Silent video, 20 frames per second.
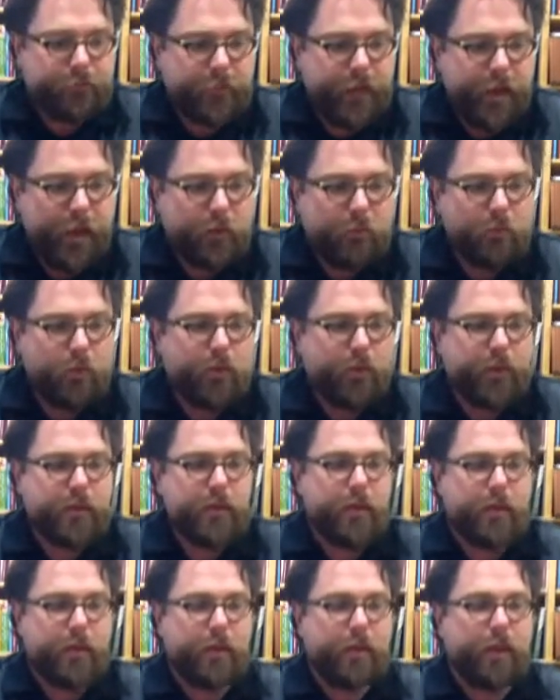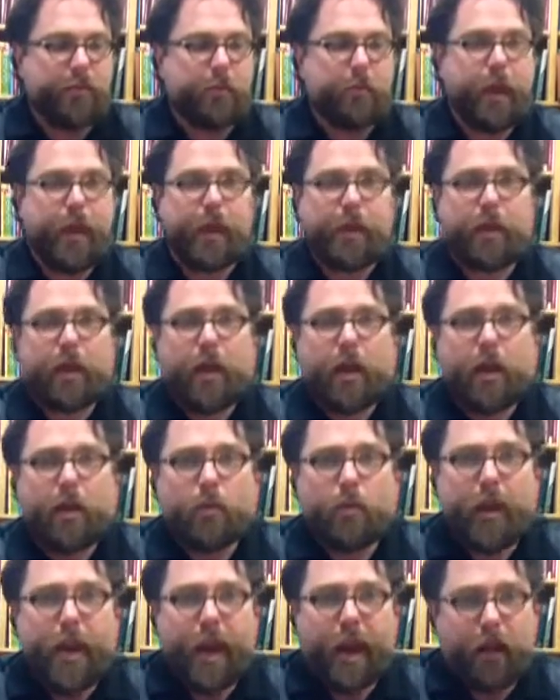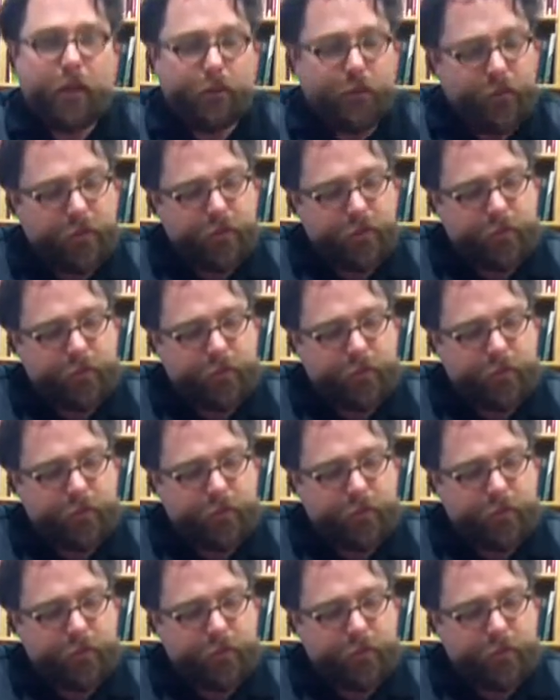Now moving to the left bank, we have